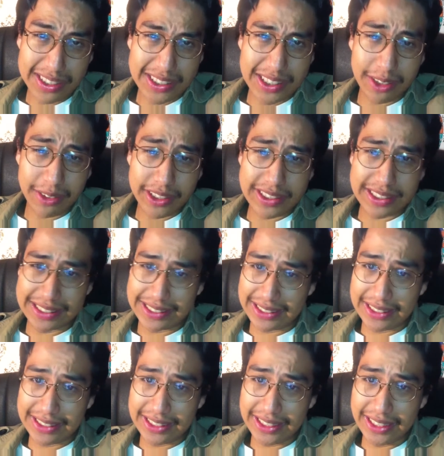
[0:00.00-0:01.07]
Ceres
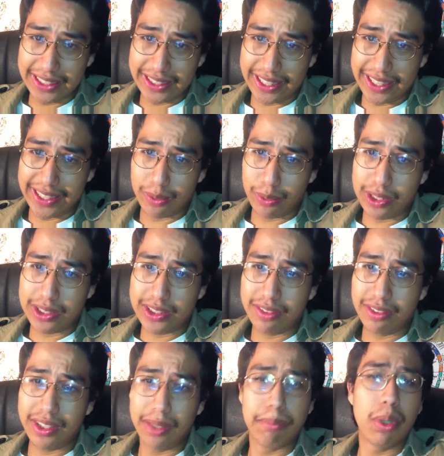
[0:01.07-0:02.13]
is indeed a
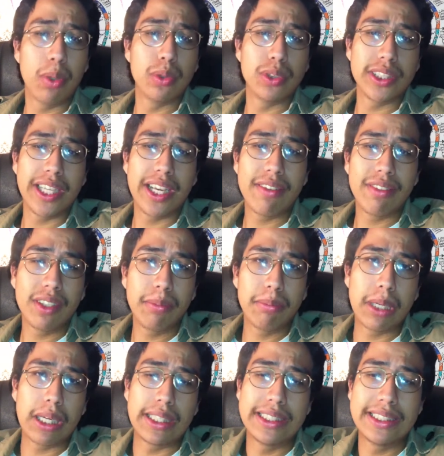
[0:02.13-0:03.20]
relatively imposing heavenly
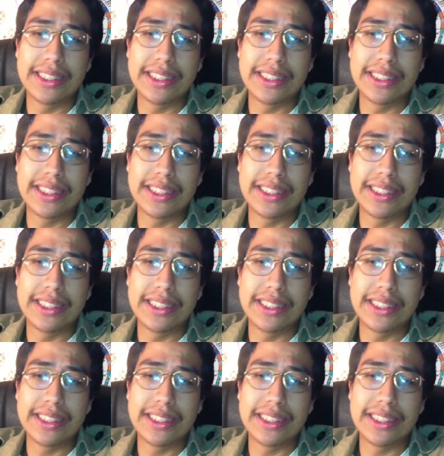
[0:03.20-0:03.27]
body,